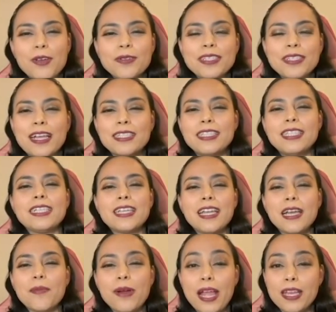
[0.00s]
she's my
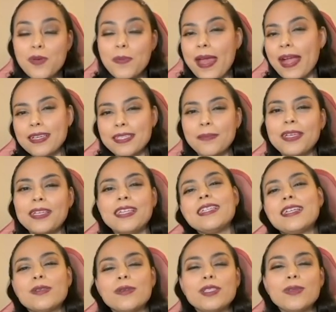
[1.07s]
one of my favorite
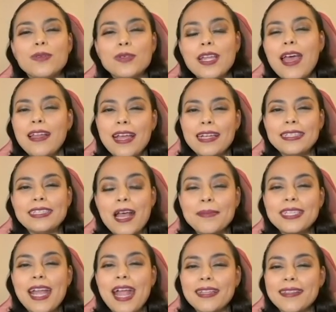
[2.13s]
hero. Alright
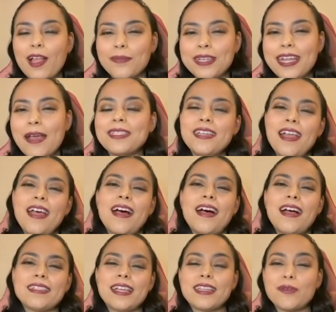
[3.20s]
guys, you guys have wonderful
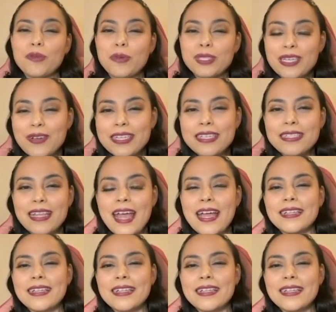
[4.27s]
days. Bye bye.